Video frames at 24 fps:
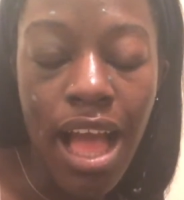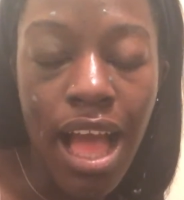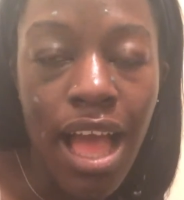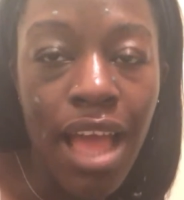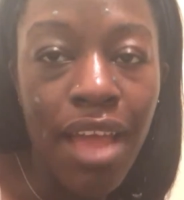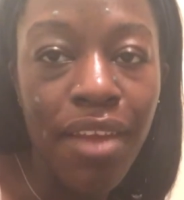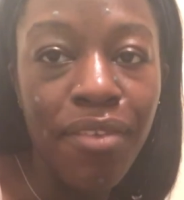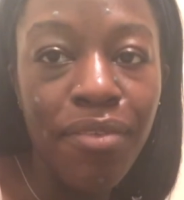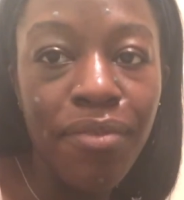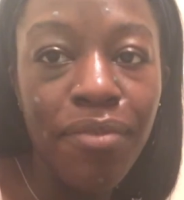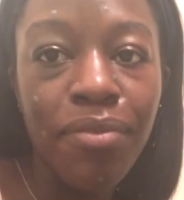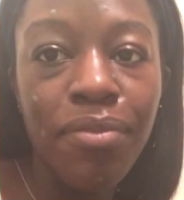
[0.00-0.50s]

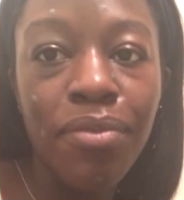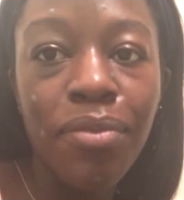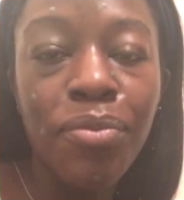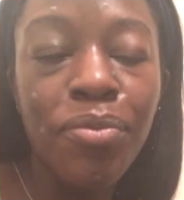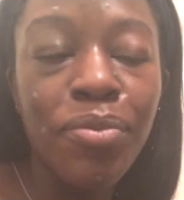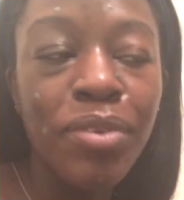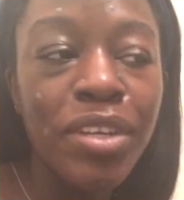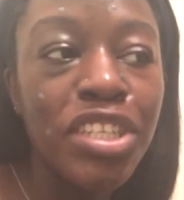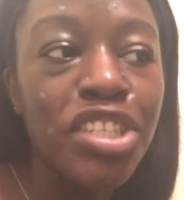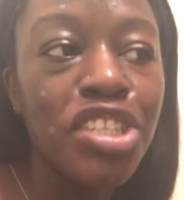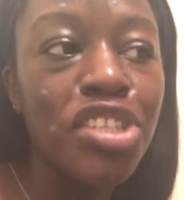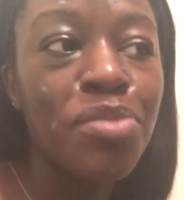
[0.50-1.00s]
I've
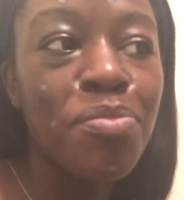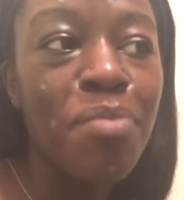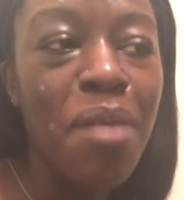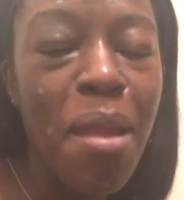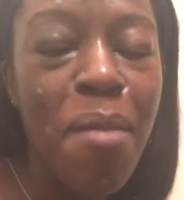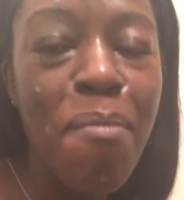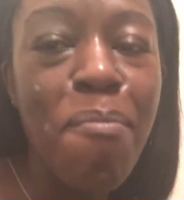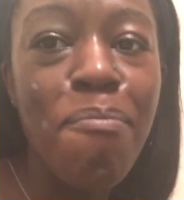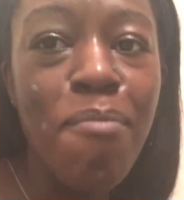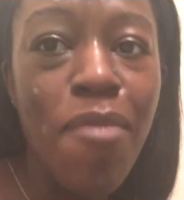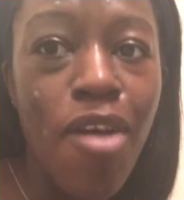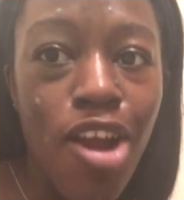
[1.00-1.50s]
reached
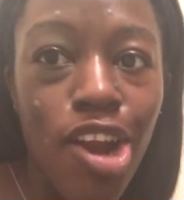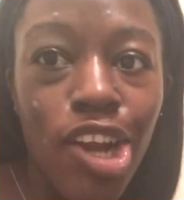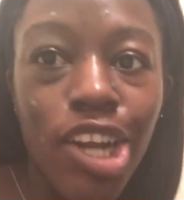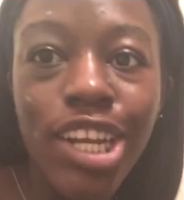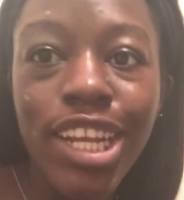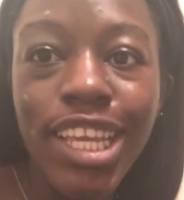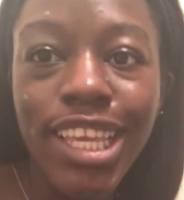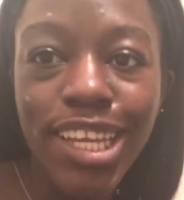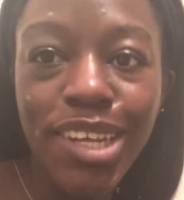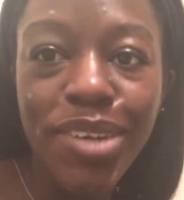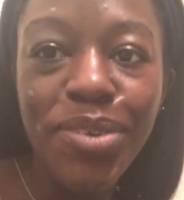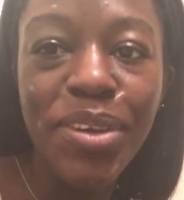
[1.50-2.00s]
my
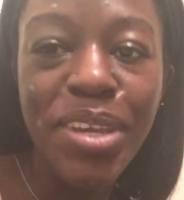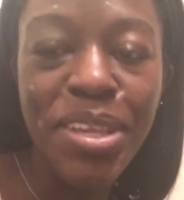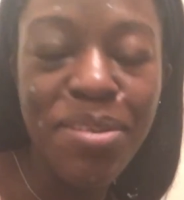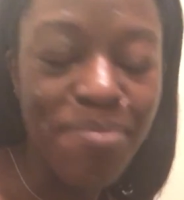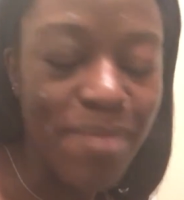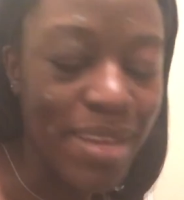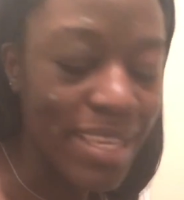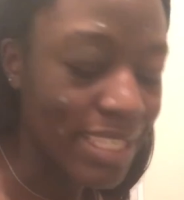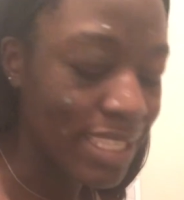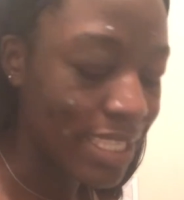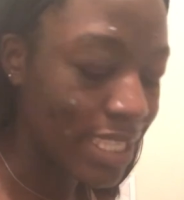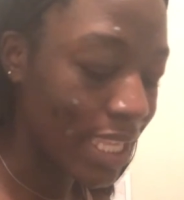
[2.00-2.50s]
mark in
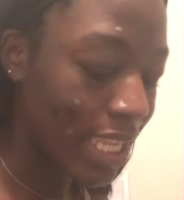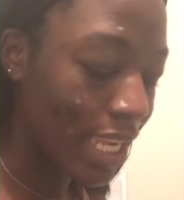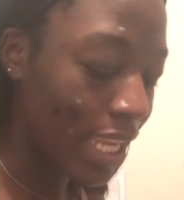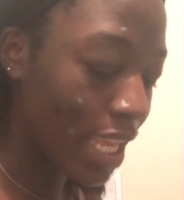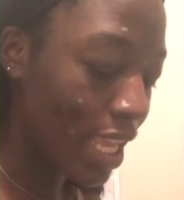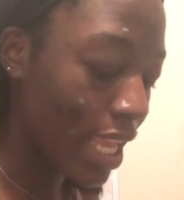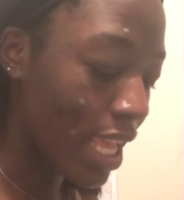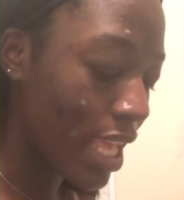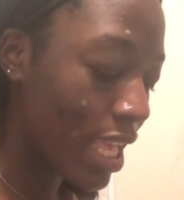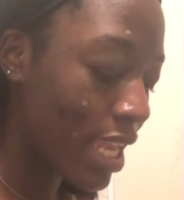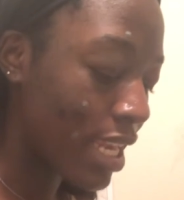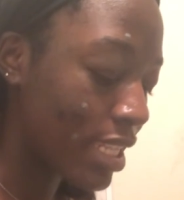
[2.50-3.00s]
my
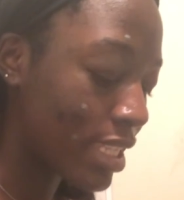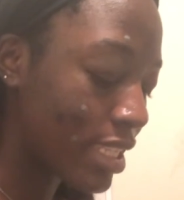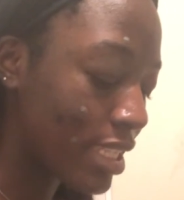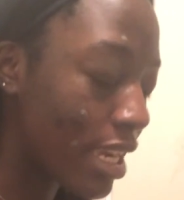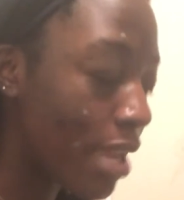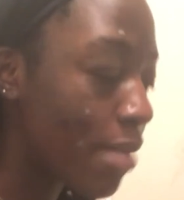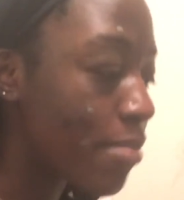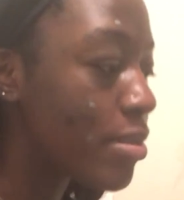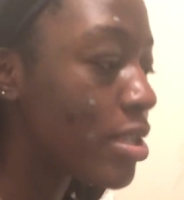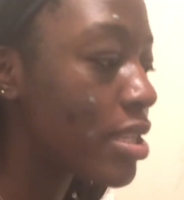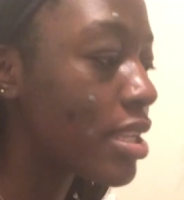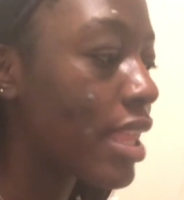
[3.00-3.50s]
city and it's
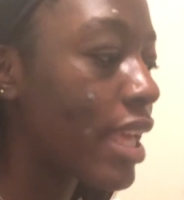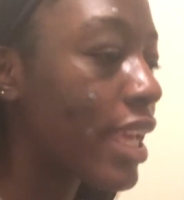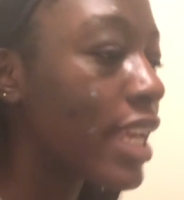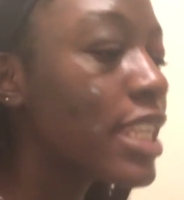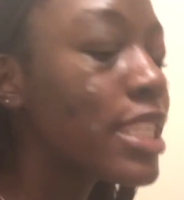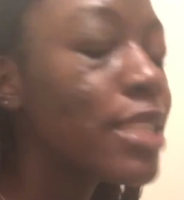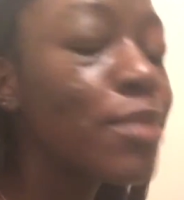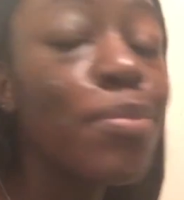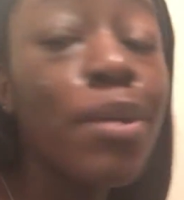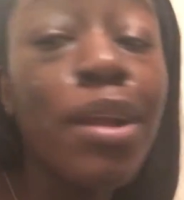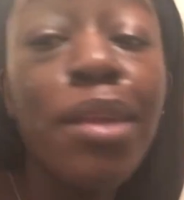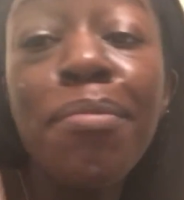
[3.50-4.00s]
time to
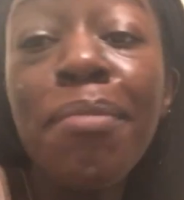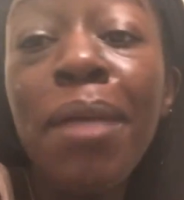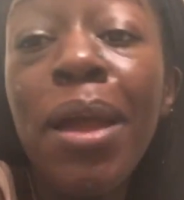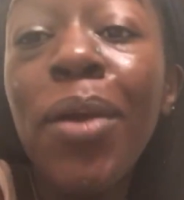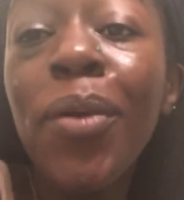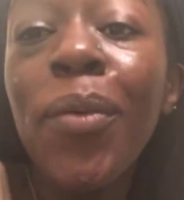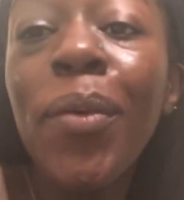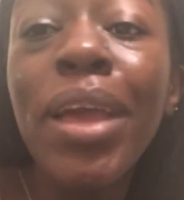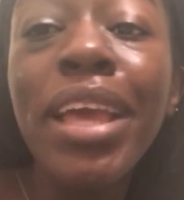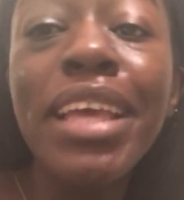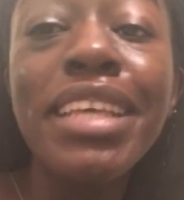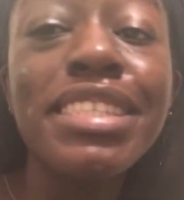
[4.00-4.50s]
like spread
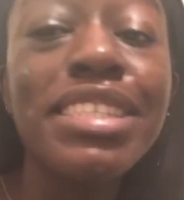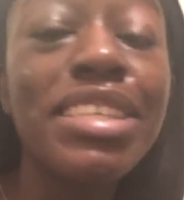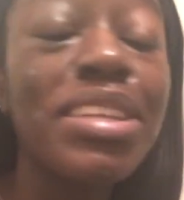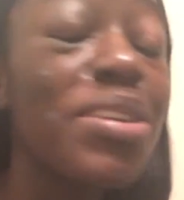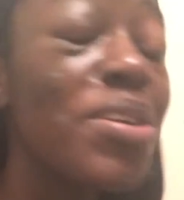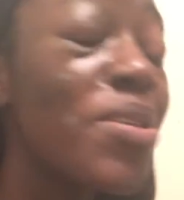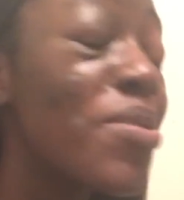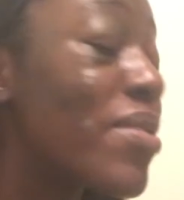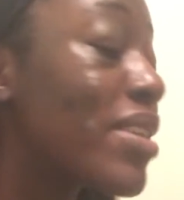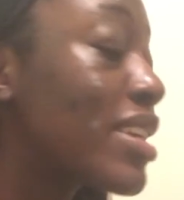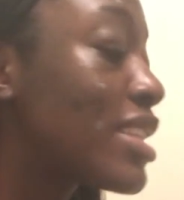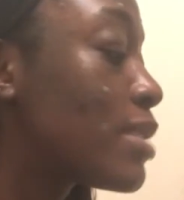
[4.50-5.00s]
my wings
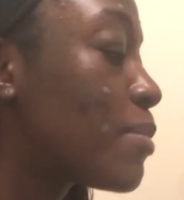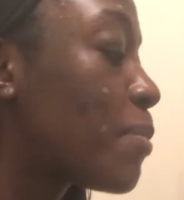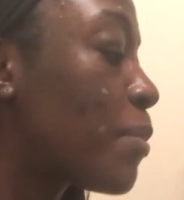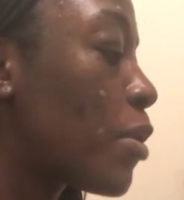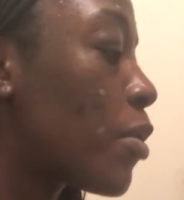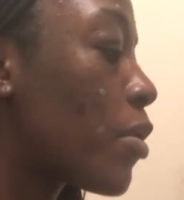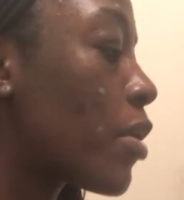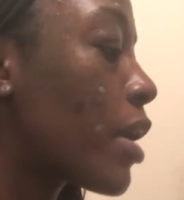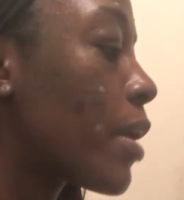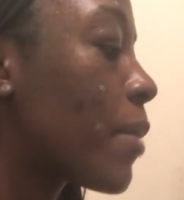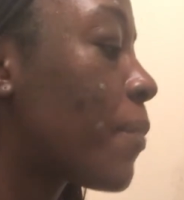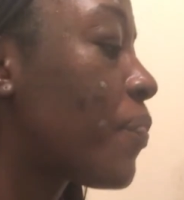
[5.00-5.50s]
and go
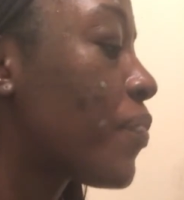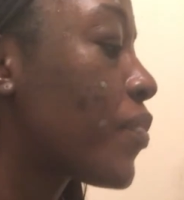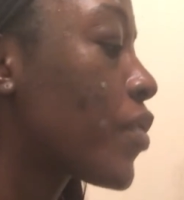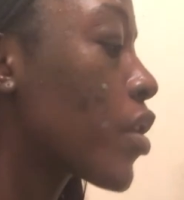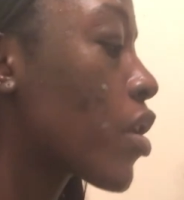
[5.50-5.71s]
explore